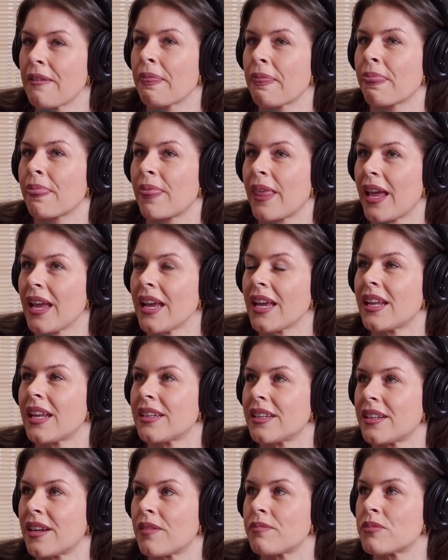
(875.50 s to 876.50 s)

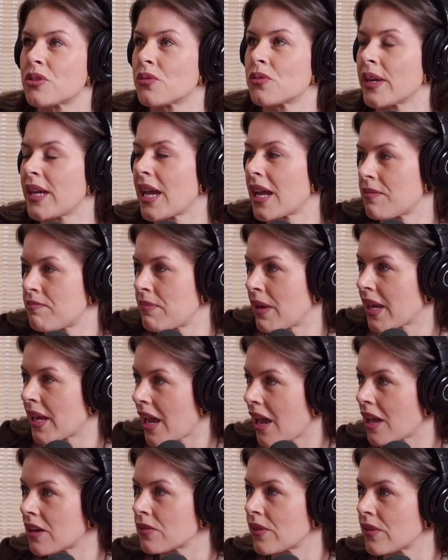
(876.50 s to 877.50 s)
ended up, so we had a big
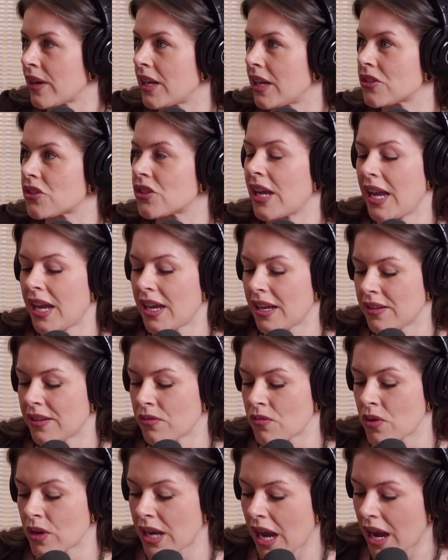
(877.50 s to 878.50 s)
cattle ranch, and
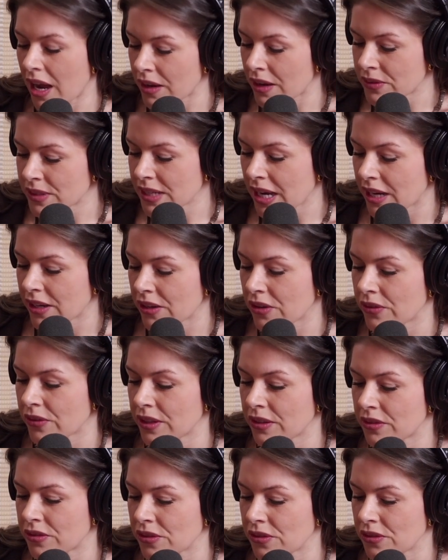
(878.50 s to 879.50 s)
when I was kind of
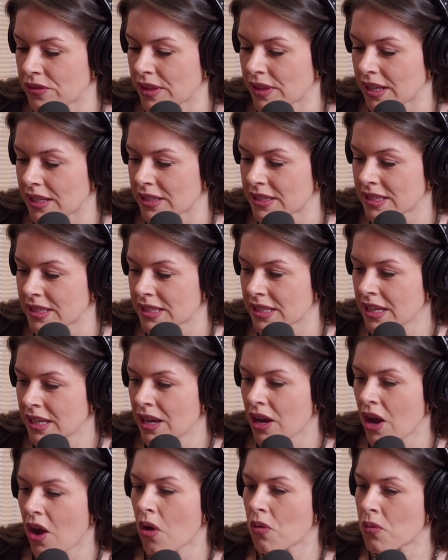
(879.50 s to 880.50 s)
going through this
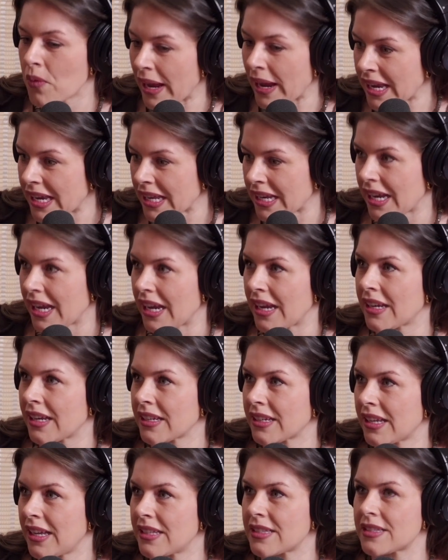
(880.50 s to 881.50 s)
awakening
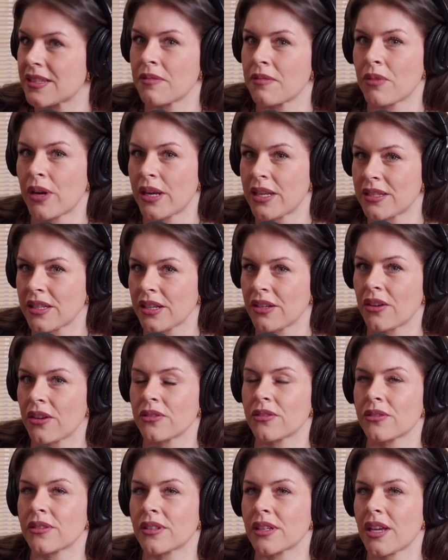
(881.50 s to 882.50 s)
in some ways,
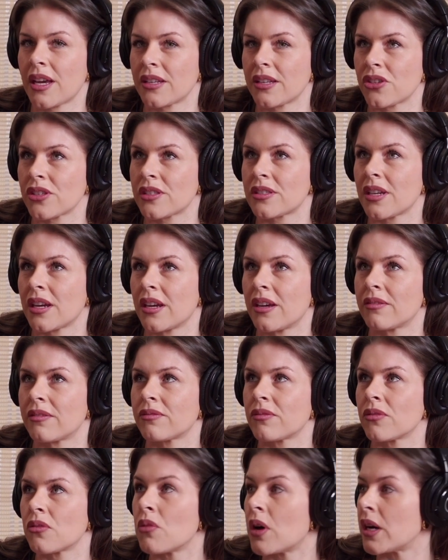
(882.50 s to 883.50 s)

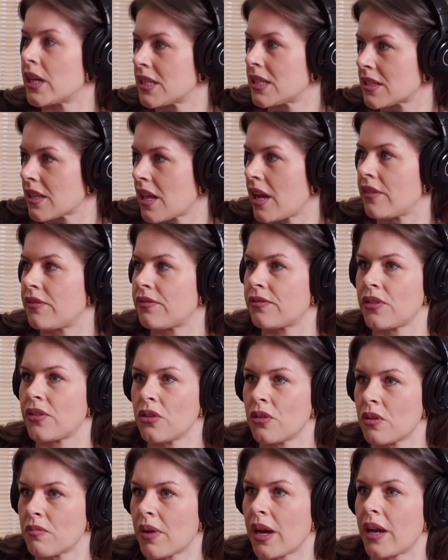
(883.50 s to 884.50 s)
what is life?
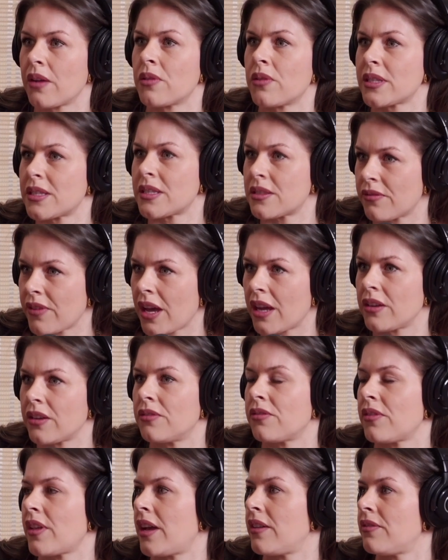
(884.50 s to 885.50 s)
Who am I? What's the value
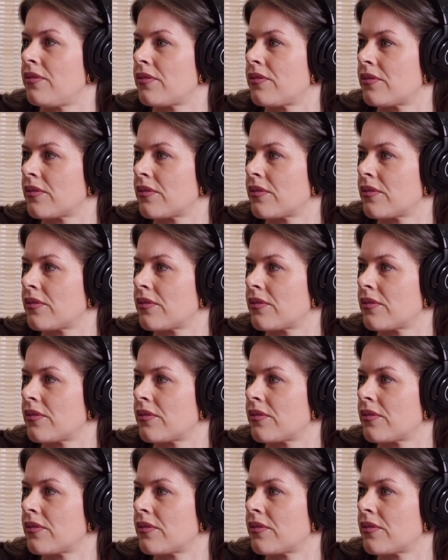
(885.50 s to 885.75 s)
of life?